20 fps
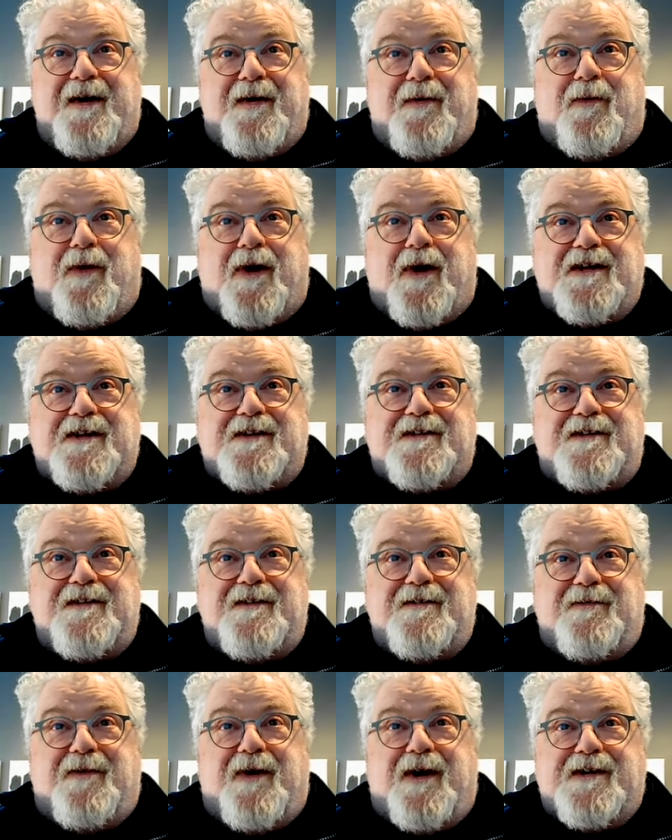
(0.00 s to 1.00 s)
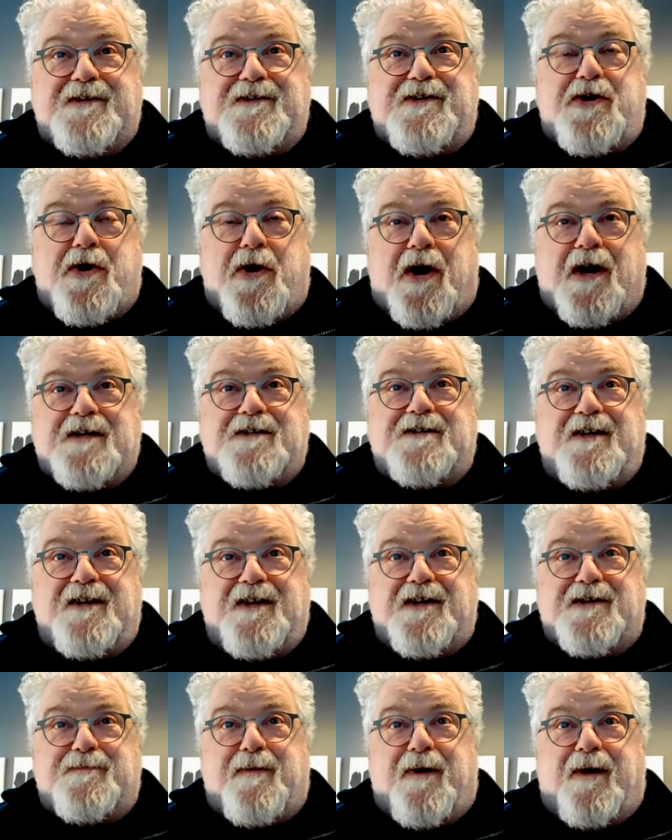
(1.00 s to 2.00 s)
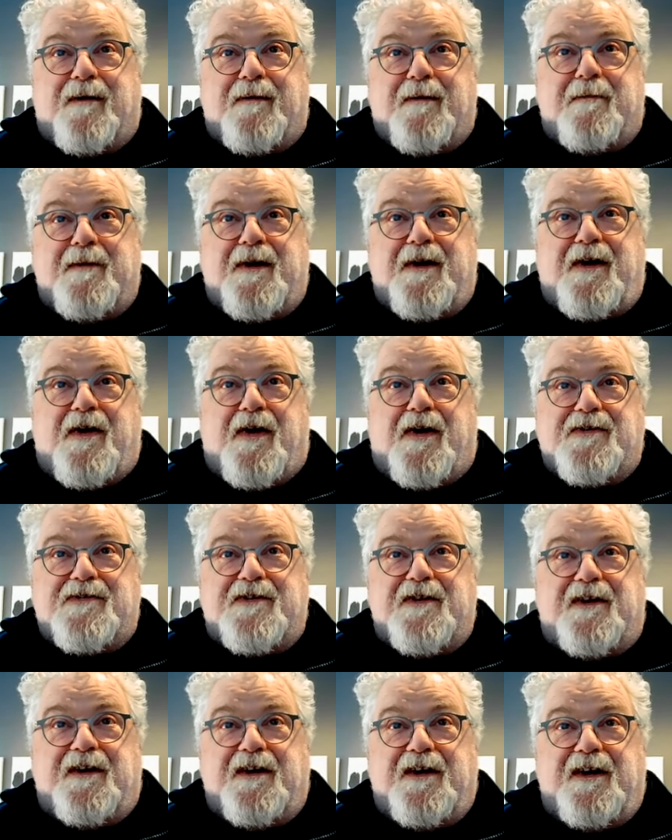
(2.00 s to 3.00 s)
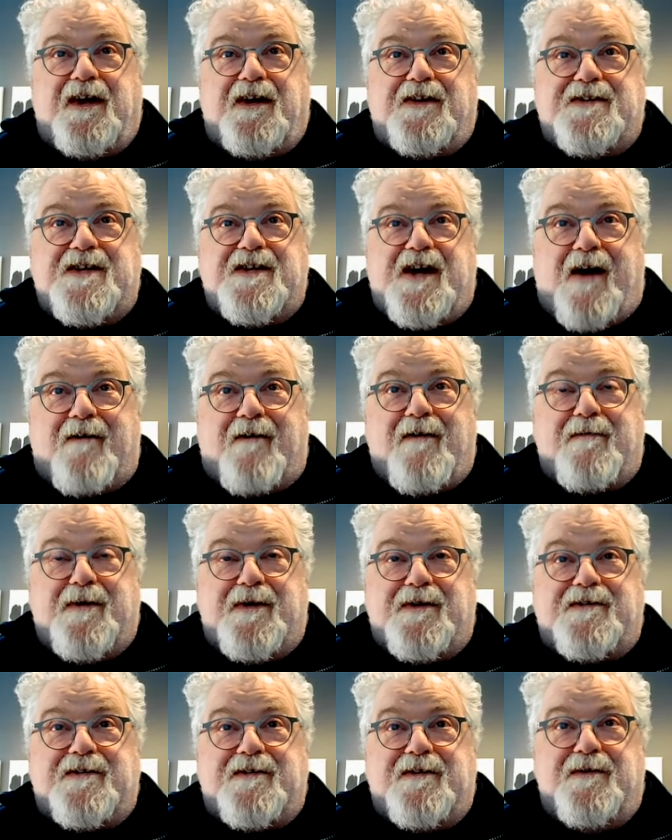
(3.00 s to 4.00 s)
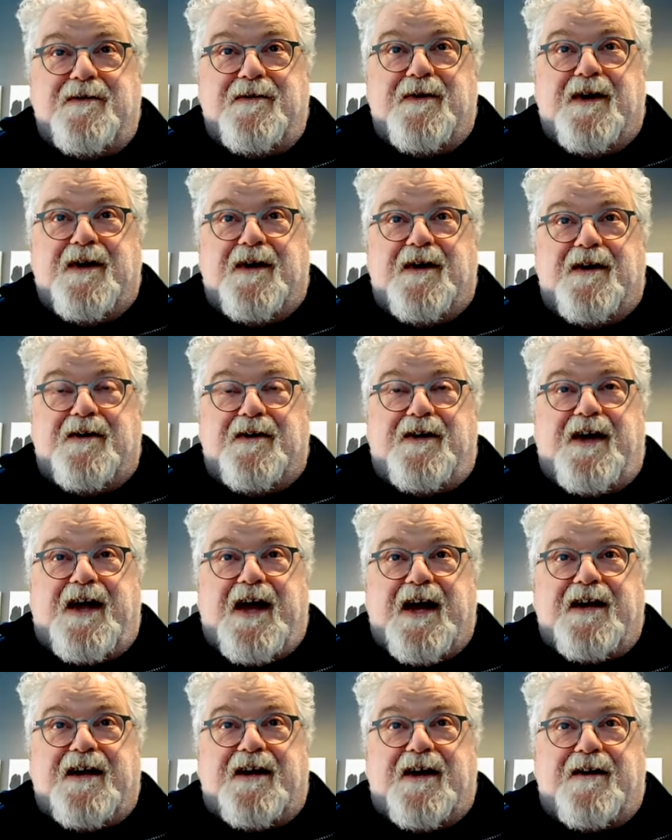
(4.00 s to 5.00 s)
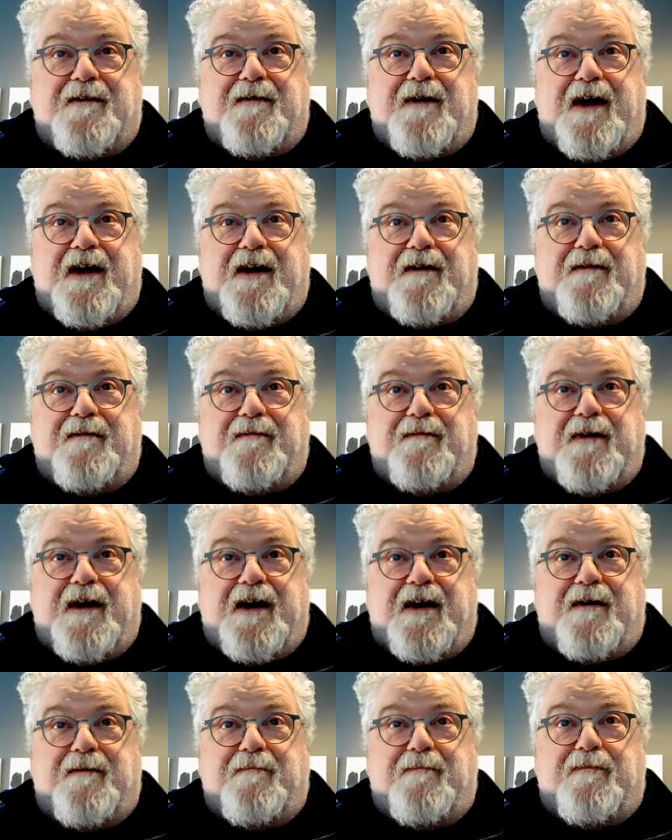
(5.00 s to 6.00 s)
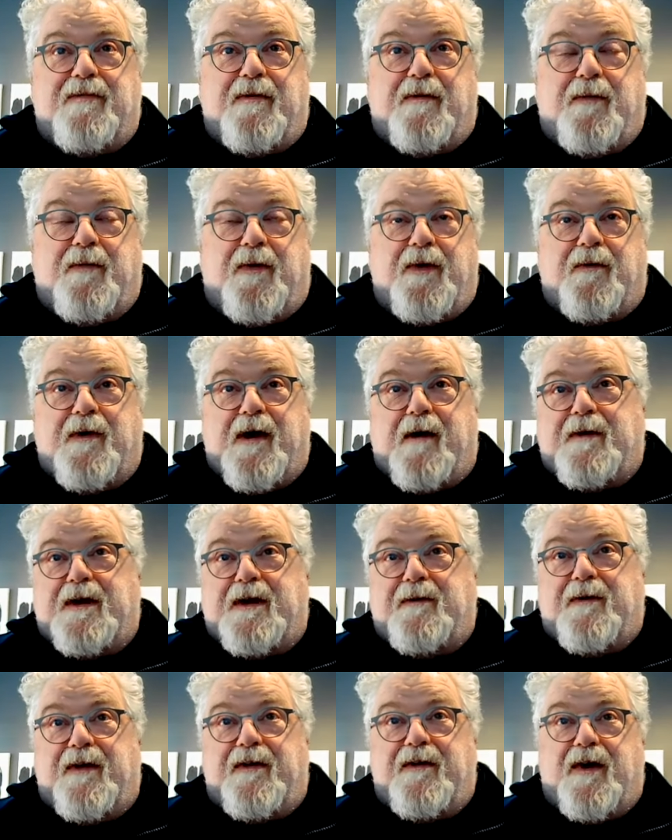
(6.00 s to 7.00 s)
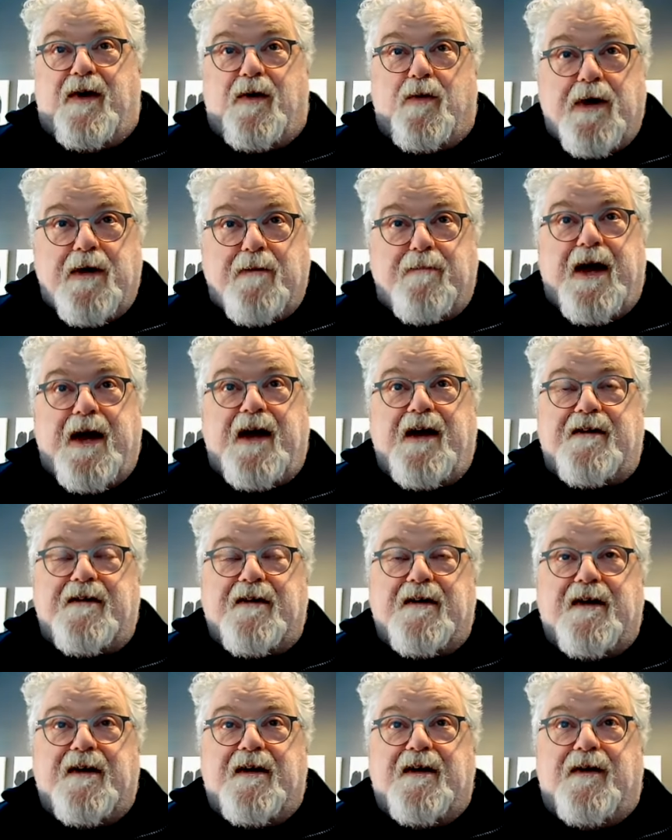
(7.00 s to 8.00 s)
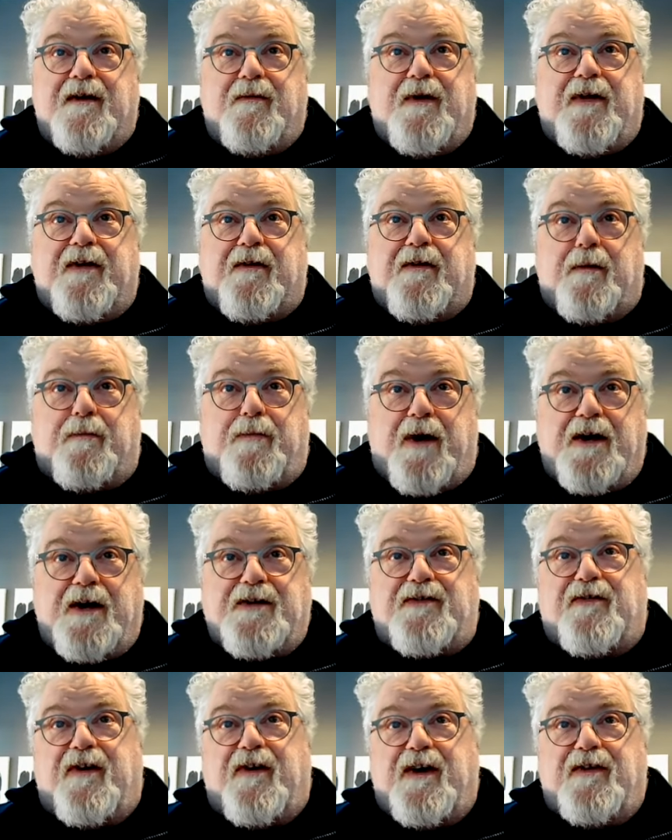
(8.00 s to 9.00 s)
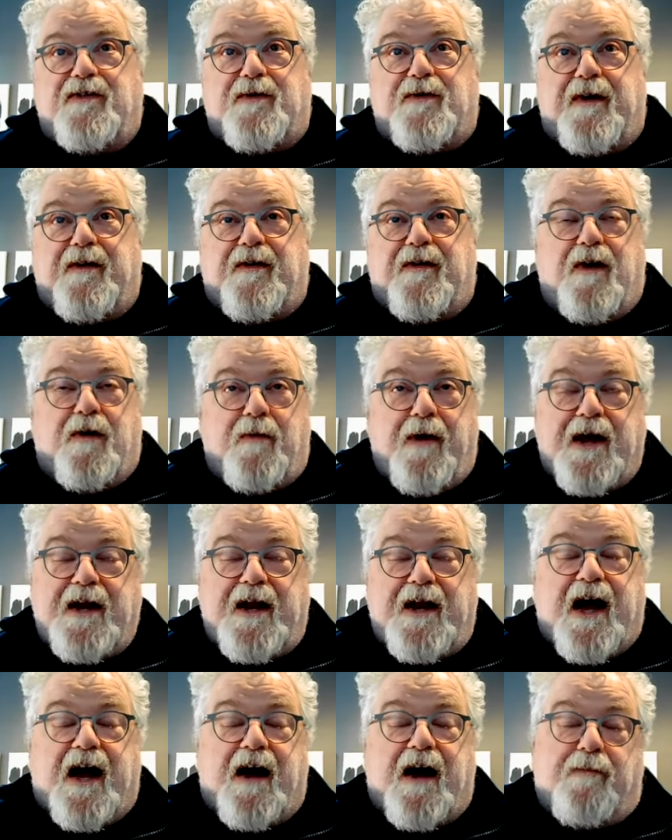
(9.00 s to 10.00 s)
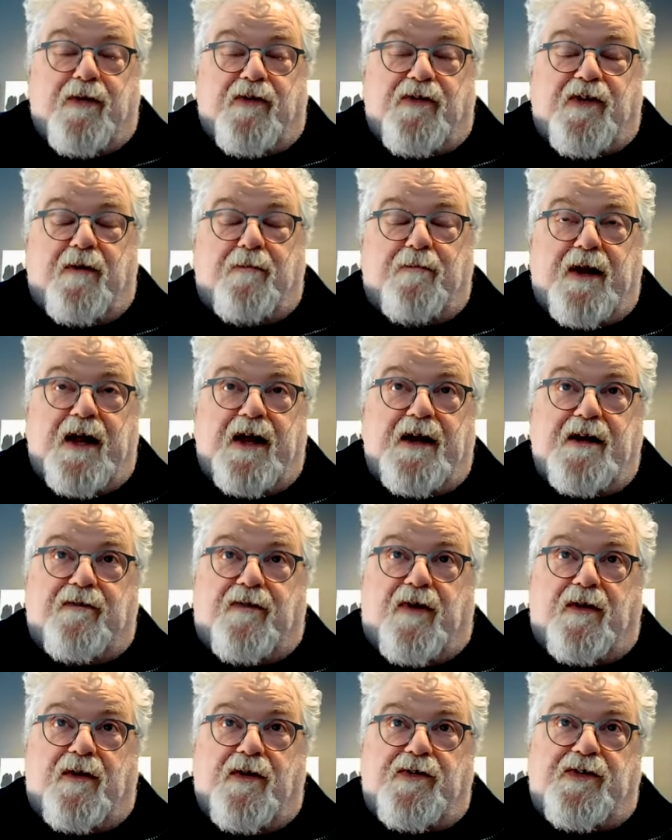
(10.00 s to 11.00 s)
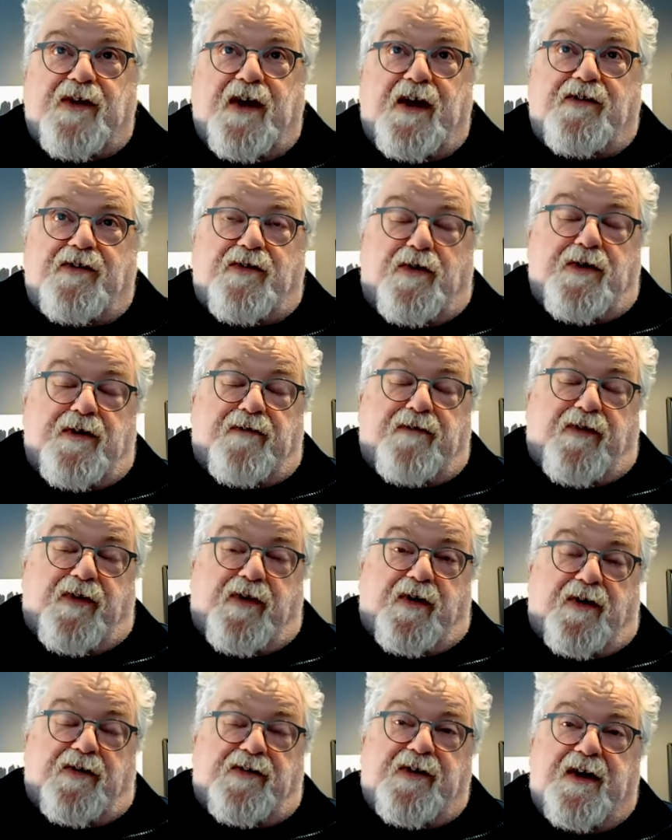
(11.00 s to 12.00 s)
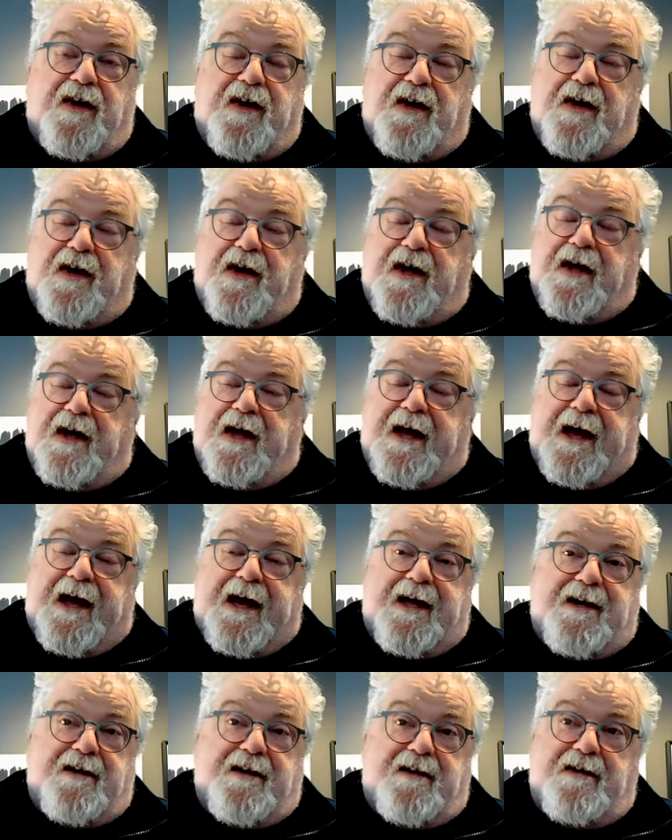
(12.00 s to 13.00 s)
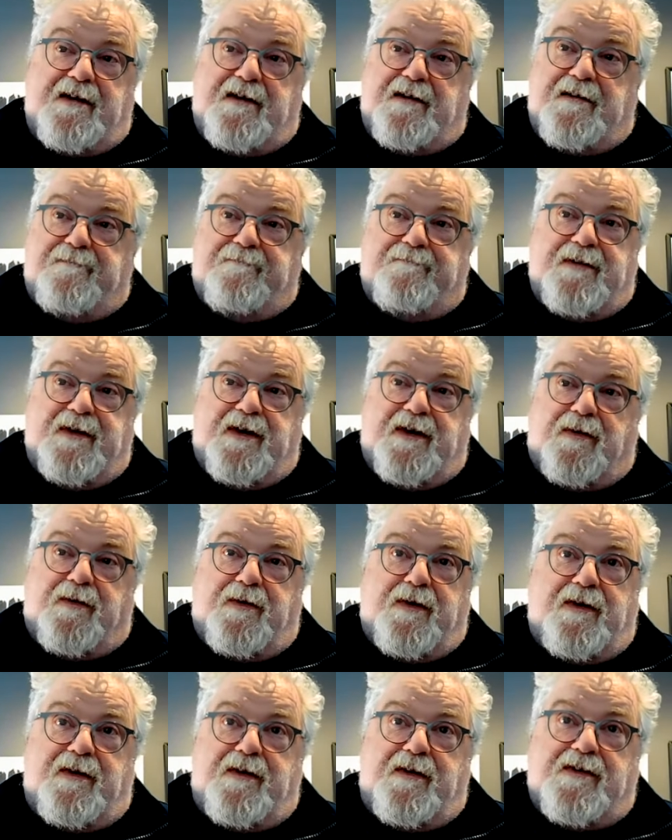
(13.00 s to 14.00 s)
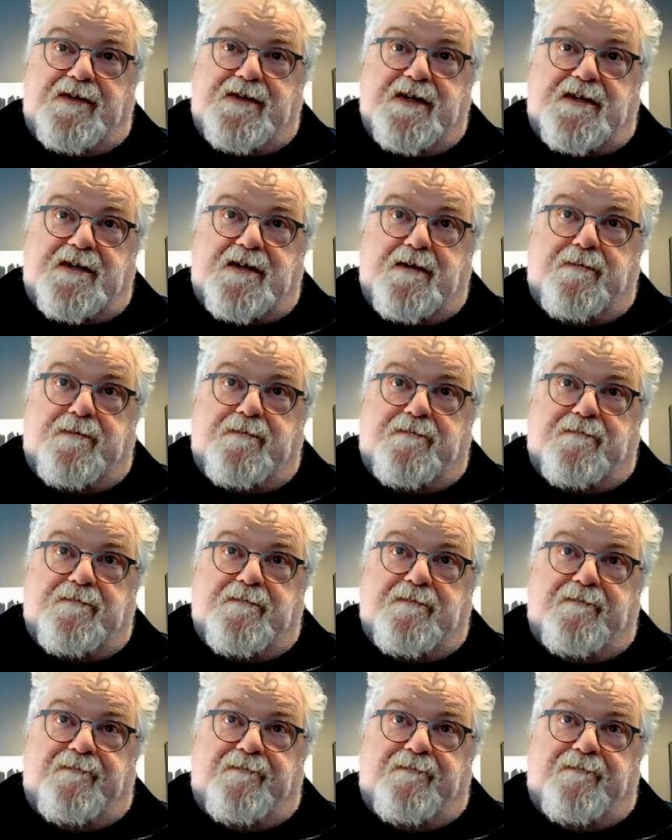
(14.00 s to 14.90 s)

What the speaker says: what is causing this problem that constantly needs the government to get in and promote a remedy, whether a rebate, whether a price freeze, whether a rate cap or some blend of all those things or deferrals. And the system,